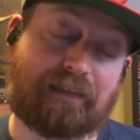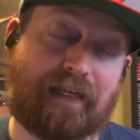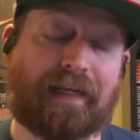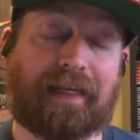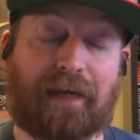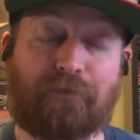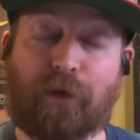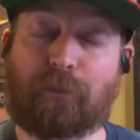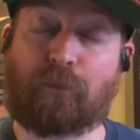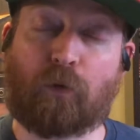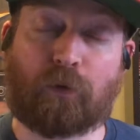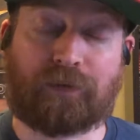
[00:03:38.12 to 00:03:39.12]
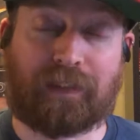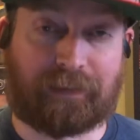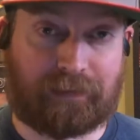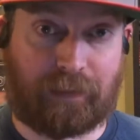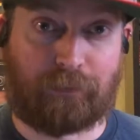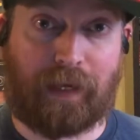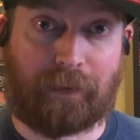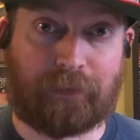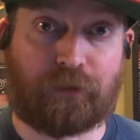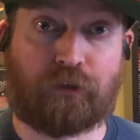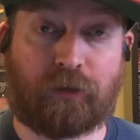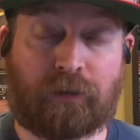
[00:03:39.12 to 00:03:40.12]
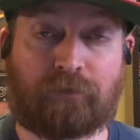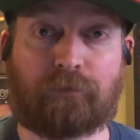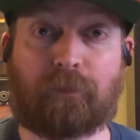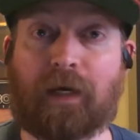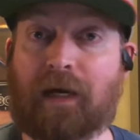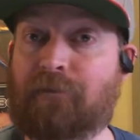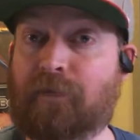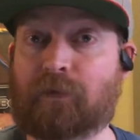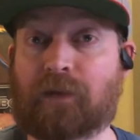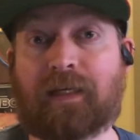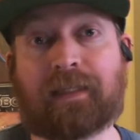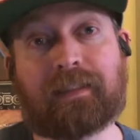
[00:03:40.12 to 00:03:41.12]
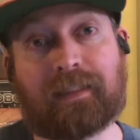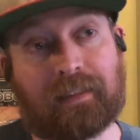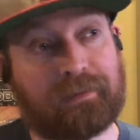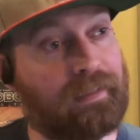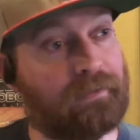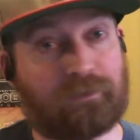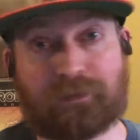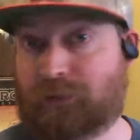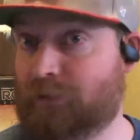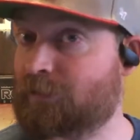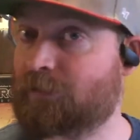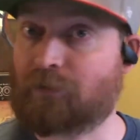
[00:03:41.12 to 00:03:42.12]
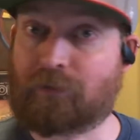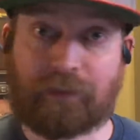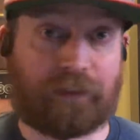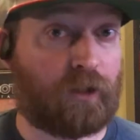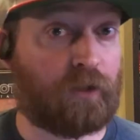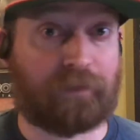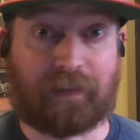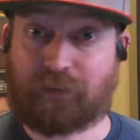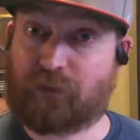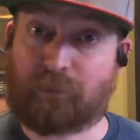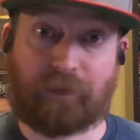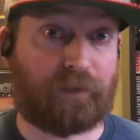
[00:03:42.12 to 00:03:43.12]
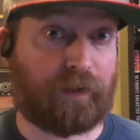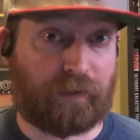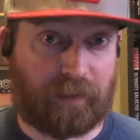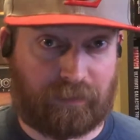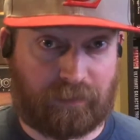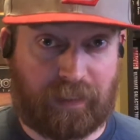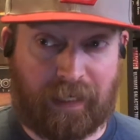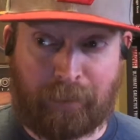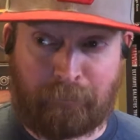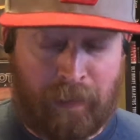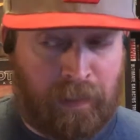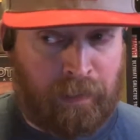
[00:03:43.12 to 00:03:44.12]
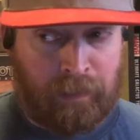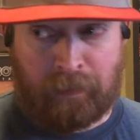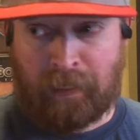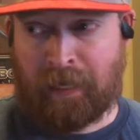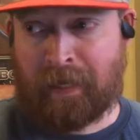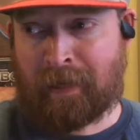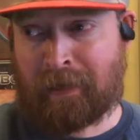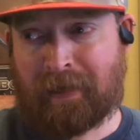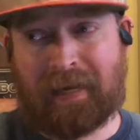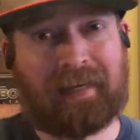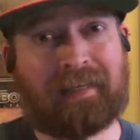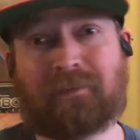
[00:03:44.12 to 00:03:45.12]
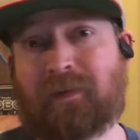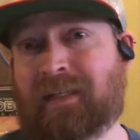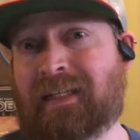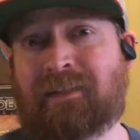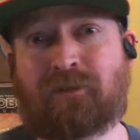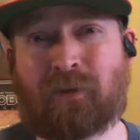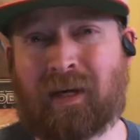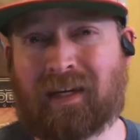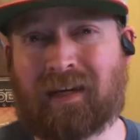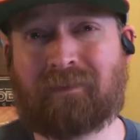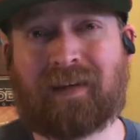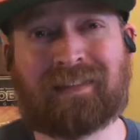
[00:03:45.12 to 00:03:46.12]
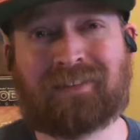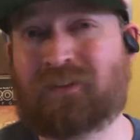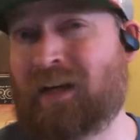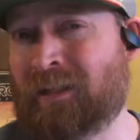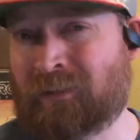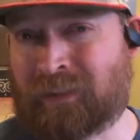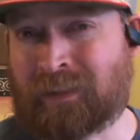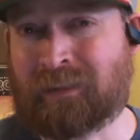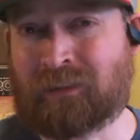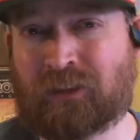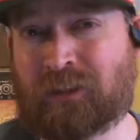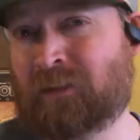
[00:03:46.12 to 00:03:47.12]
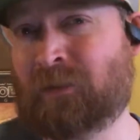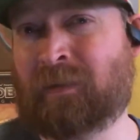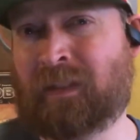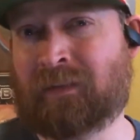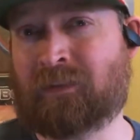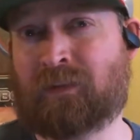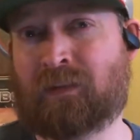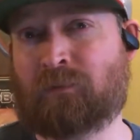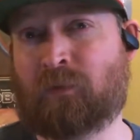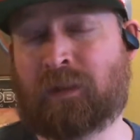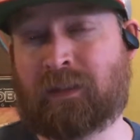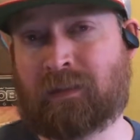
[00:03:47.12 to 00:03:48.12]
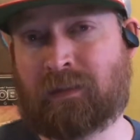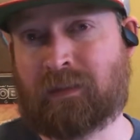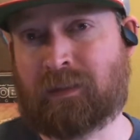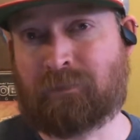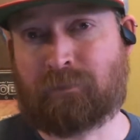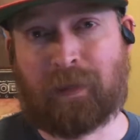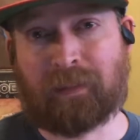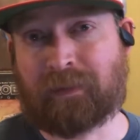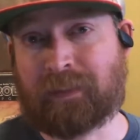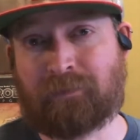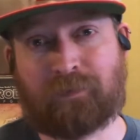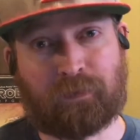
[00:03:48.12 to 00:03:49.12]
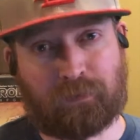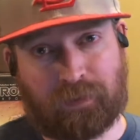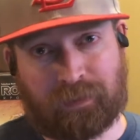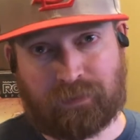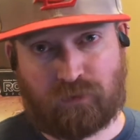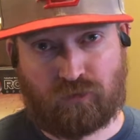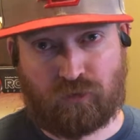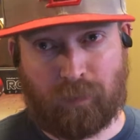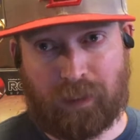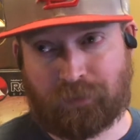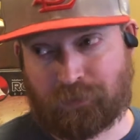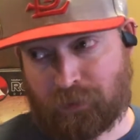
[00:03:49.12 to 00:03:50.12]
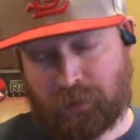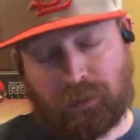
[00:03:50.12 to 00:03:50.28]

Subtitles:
I gave up more sacks than I probably should have, but I feel like that was just a learning curve. That's just me figuring out the game. And if I need to, I've got sliders I can adjust some of that stuff with if my league feels like it's too much.